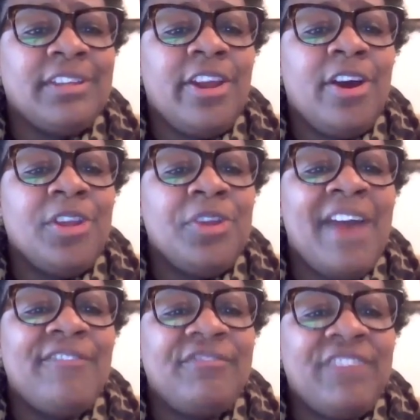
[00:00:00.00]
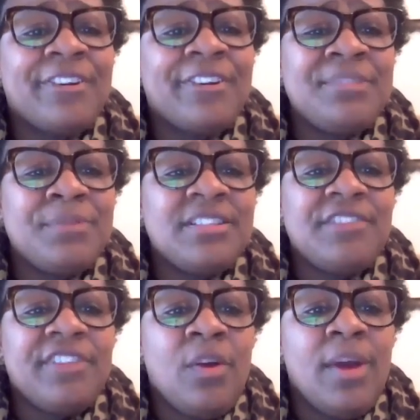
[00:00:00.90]
you have a very
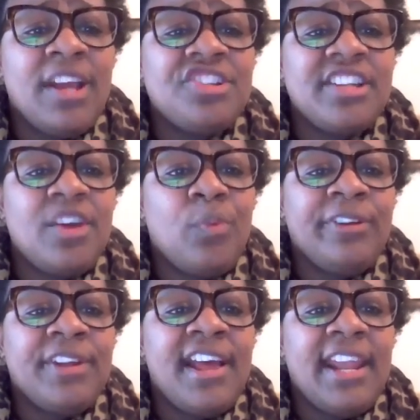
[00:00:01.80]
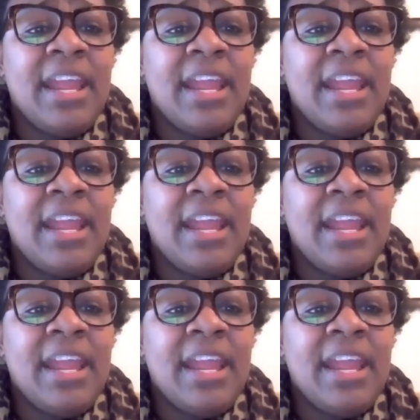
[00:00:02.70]
specific question that we're not